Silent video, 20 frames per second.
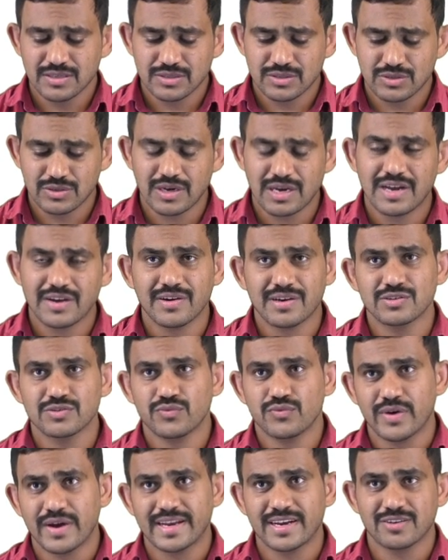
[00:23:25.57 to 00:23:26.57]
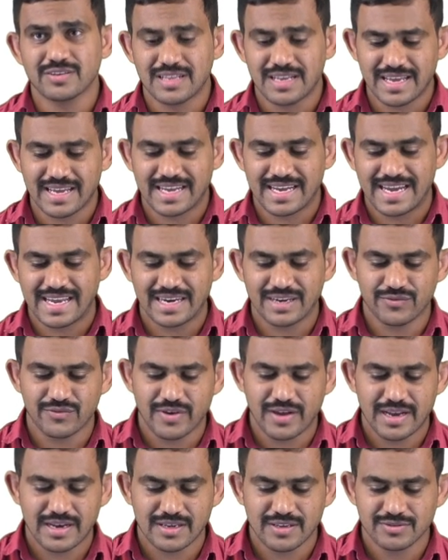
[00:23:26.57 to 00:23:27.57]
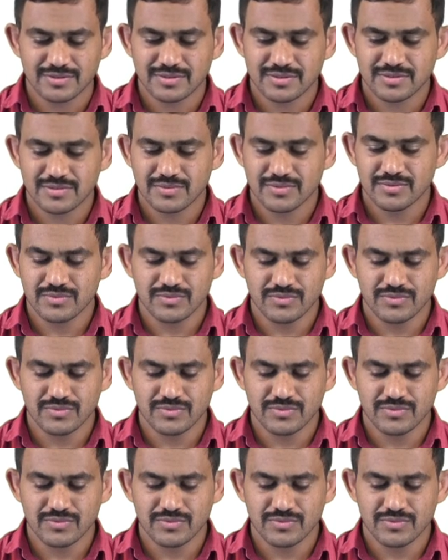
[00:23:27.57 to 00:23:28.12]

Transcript: so I want to find out like current values